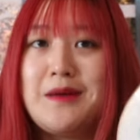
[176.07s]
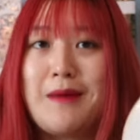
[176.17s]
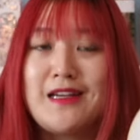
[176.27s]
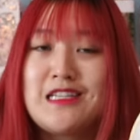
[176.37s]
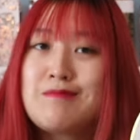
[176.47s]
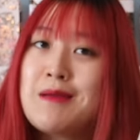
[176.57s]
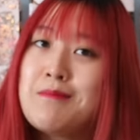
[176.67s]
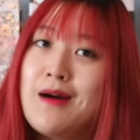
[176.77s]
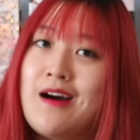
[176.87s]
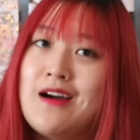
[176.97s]
it matches my
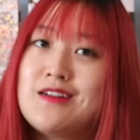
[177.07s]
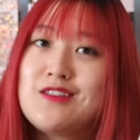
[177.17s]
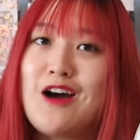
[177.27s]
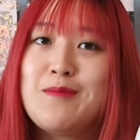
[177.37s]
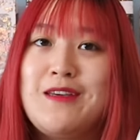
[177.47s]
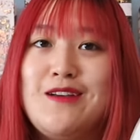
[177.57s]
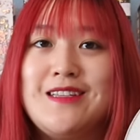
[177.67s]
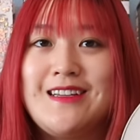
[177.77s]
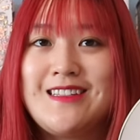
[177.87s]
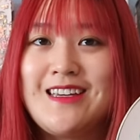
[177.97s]
mug, so I'll be
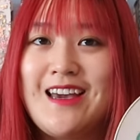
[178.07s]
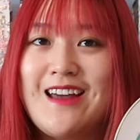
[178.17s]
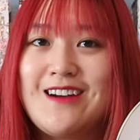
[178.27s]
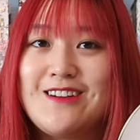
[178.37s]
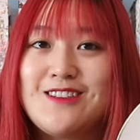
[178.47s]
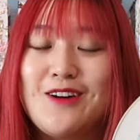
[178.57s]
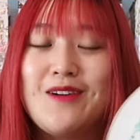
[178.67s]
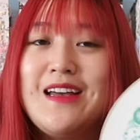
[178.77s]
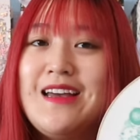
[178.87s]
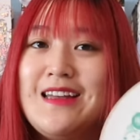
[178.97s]
using it together. So
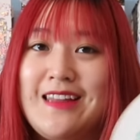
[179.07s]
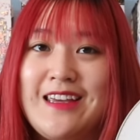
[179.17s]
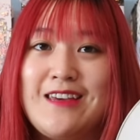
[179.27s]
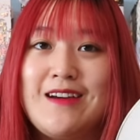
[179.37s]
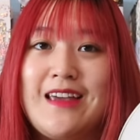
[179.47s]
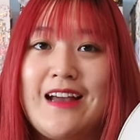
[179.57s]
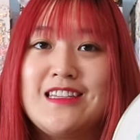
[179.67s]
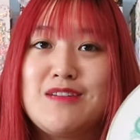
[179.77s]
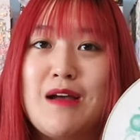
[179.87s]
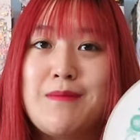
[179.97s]
thank you again
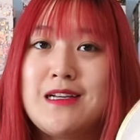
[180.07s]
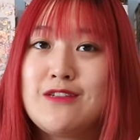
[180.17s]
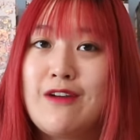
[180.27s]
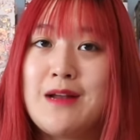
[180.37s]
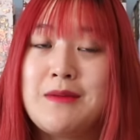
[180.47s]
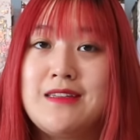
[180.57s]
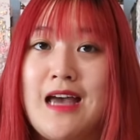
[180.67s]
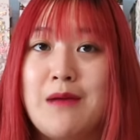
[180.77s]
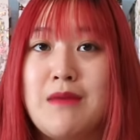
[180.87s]
to my best friend, Madame